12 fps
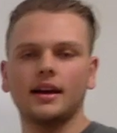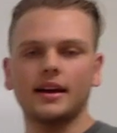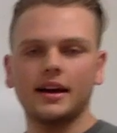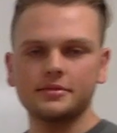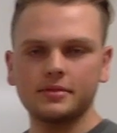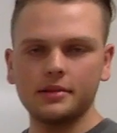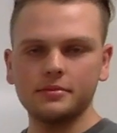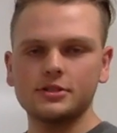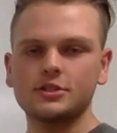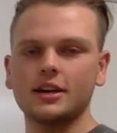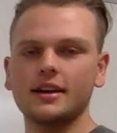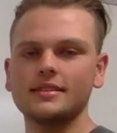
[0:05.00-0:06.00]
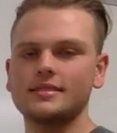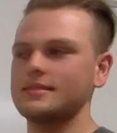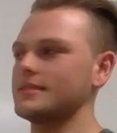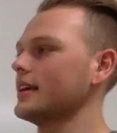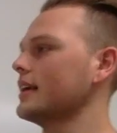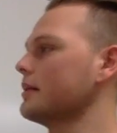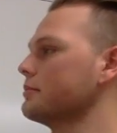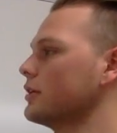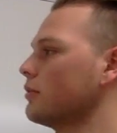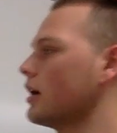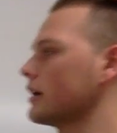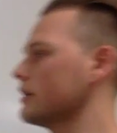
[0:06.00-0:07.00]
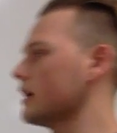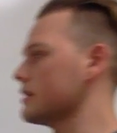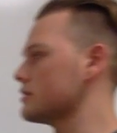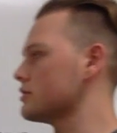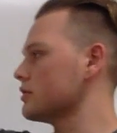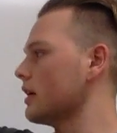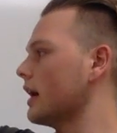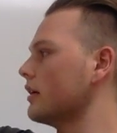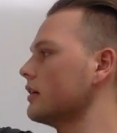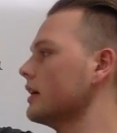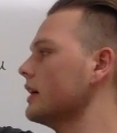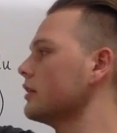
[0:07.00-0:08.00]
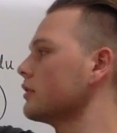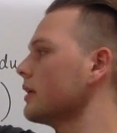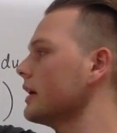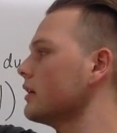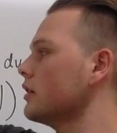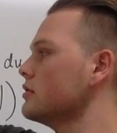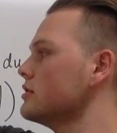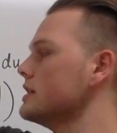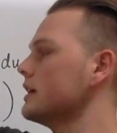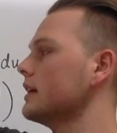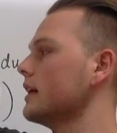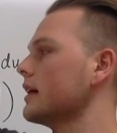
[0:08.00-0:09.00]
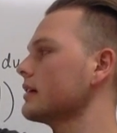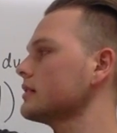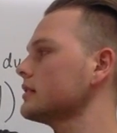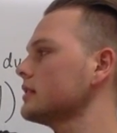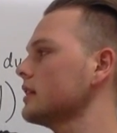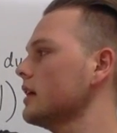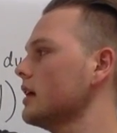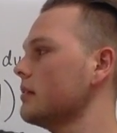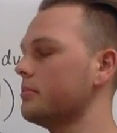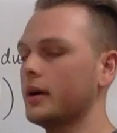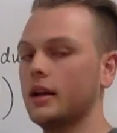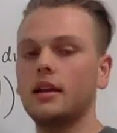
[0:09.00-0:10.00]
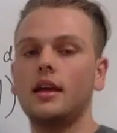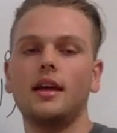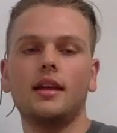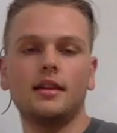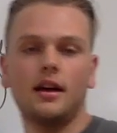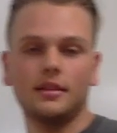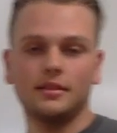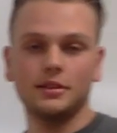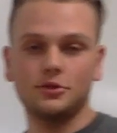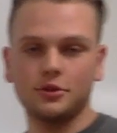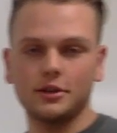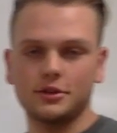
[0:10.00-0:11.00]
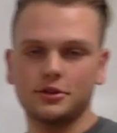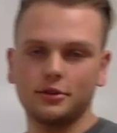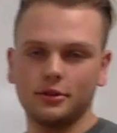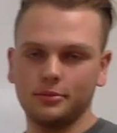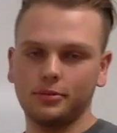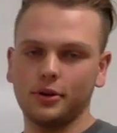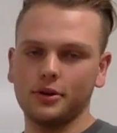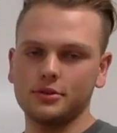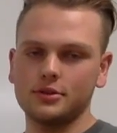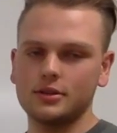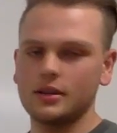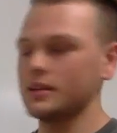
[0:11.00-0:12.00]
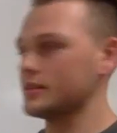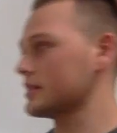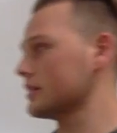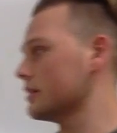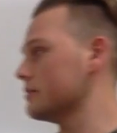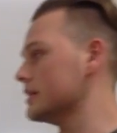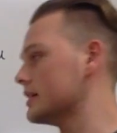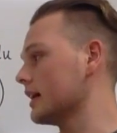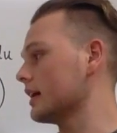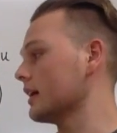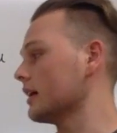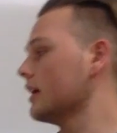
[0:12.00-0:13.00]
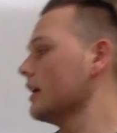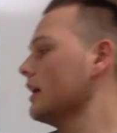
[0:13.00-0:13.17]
Hi guys, my name is Chase, and I'm going to walk you guys through how to integrate cosecant x, but not the traditional approach. This is going to be taking